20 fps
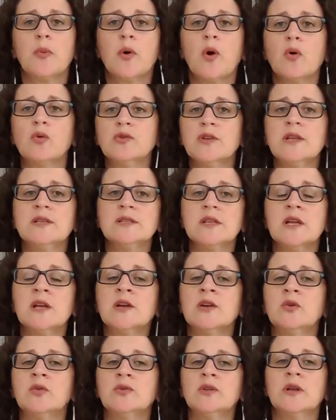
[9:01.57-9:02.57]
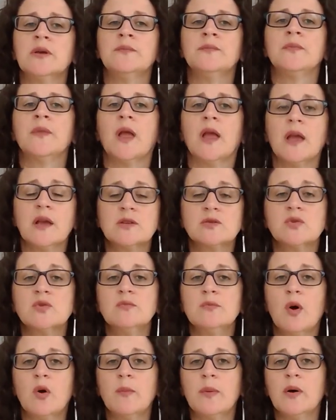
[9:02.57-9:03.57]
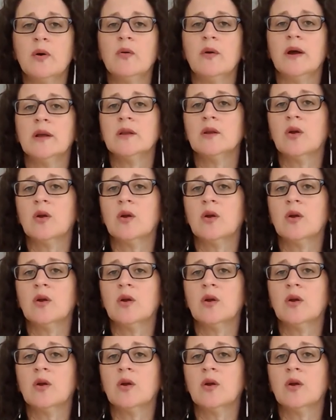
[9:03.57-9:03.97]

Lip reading: holdings include ExxonMobil and